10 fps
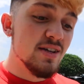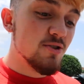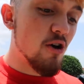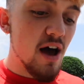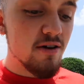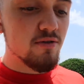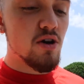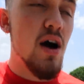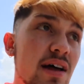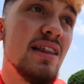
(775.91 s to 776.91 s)
So I don't
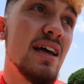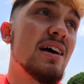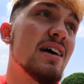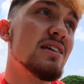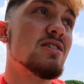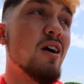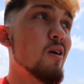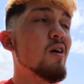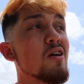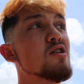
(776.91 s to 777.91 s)
know. think I gotta
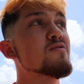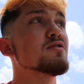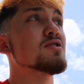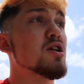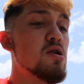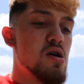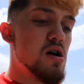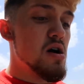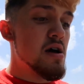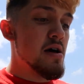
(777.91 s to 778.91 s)
start all over. So
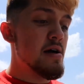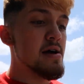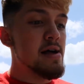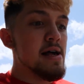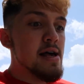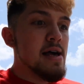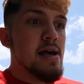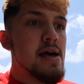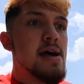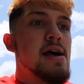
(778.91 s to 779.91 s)
uh,
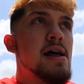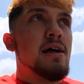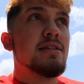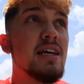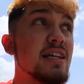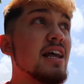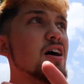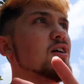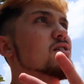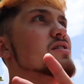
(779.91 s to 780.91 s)

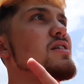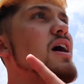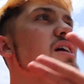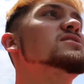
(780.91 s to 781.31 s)
to, or the